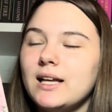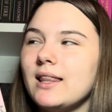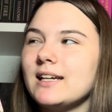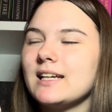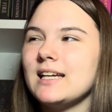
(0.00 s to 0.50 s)

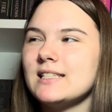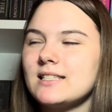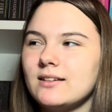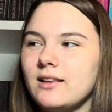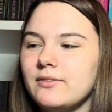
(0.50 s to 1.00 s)
like,
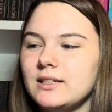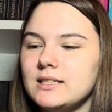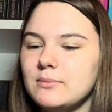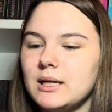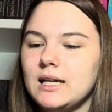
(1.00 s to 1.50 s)
insta-lovey
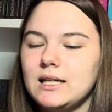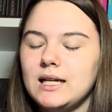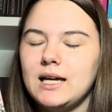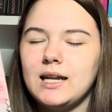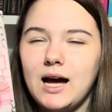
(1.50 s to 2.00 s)
to me,
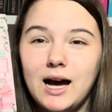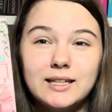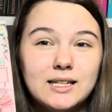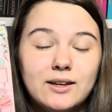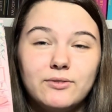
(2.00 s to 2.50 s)
and I
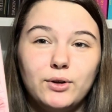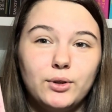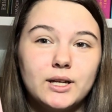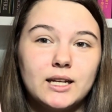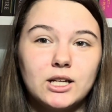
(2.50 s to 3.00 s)
didn't feel the
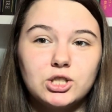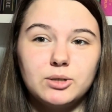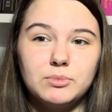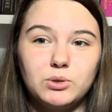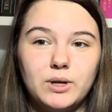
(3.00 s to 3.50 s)
connection
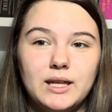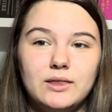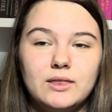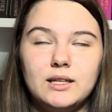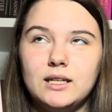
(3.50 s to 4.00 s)

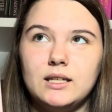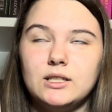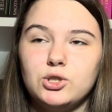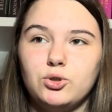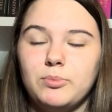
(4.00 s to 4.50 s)
between the
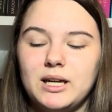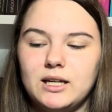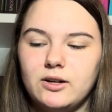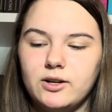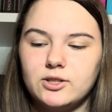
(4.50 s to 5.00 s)
2 main
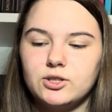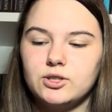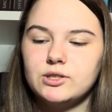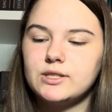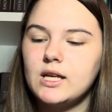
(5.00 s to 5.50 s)

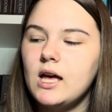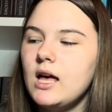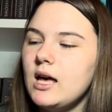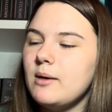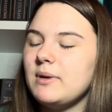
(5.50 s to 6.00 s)
characters.
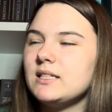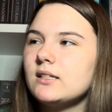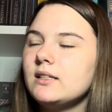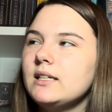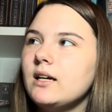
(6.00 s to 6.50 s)

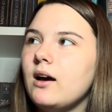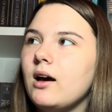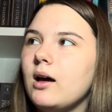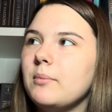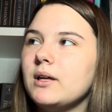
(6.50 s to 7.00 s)
Basically,
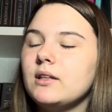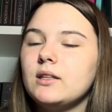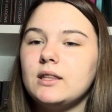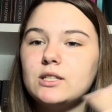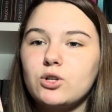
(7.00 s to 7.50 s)

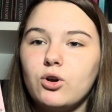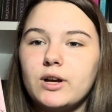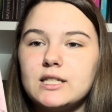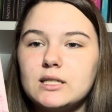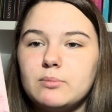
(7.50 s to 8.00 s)
this girl
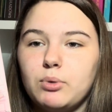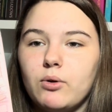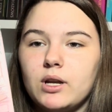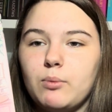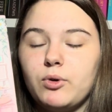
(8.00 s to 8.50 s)
gets
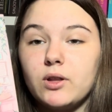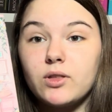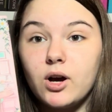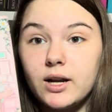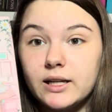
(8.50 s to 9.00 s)
broken up with
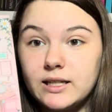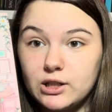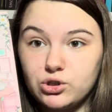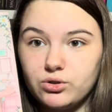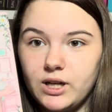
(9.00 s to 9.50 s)
on a
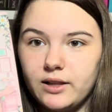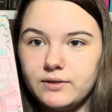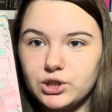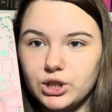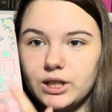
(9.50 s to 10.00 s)
national
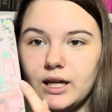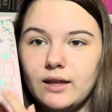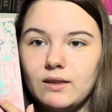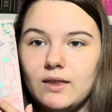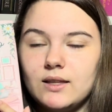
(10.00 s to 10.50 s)
television, and
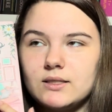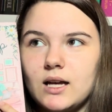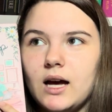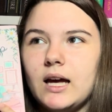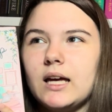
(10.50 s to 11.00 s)
then this
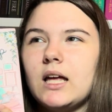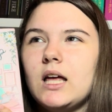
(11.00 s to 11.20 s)
guy